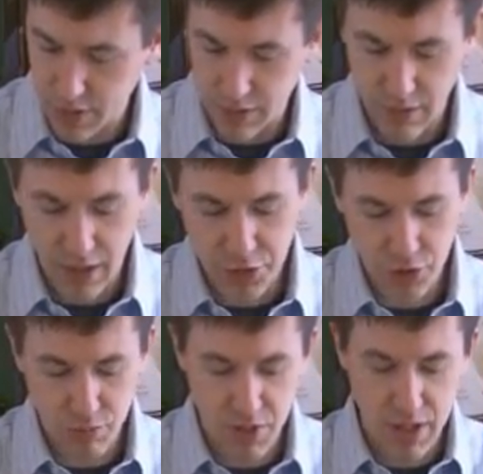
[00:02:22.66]
That
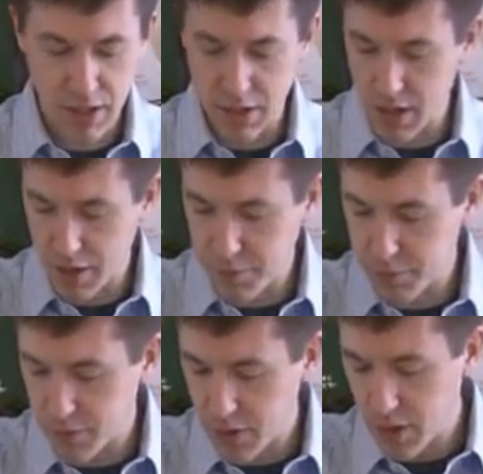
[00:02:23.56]
should be
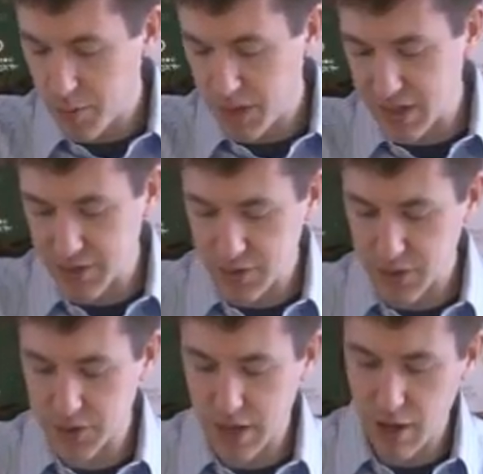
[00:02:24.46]
enough, because
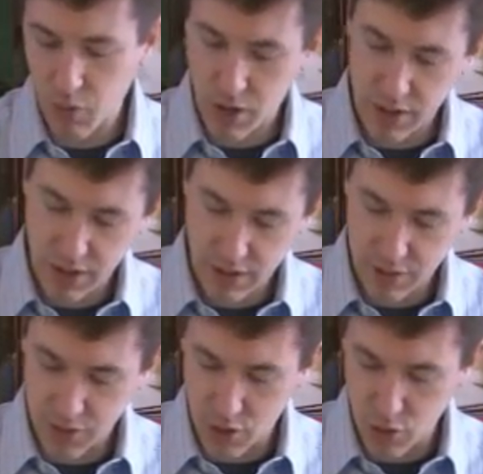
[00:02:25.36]
this gaiwan
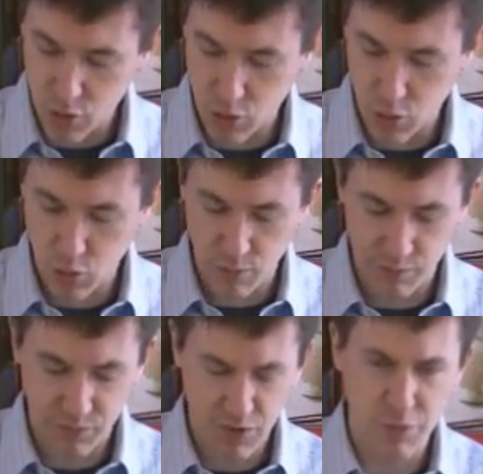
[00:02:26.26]
is 4
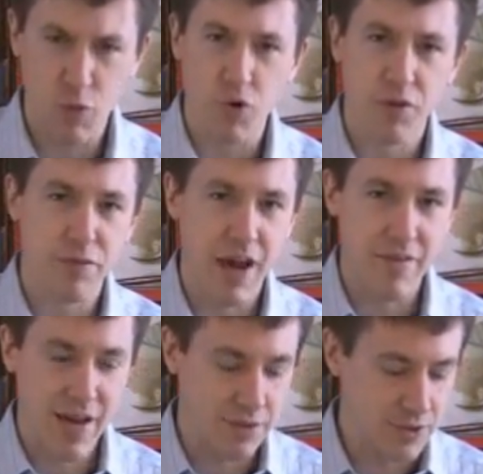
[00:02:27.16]
to
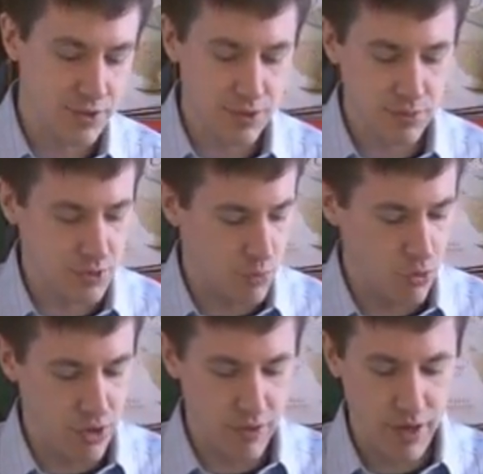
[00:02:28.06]
5 ounces,
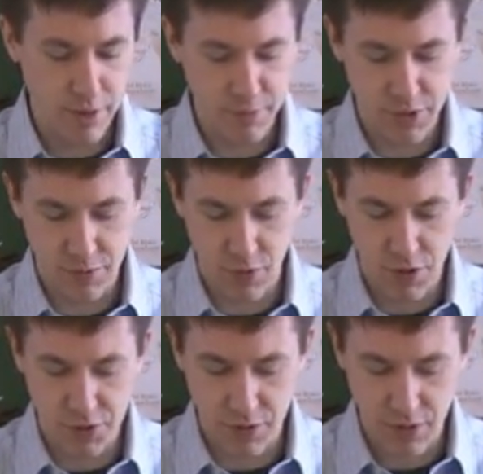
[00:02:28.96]
somewhere in there, as
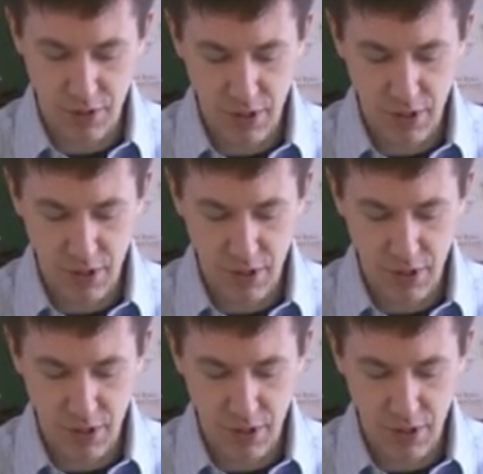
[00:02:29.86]
far as the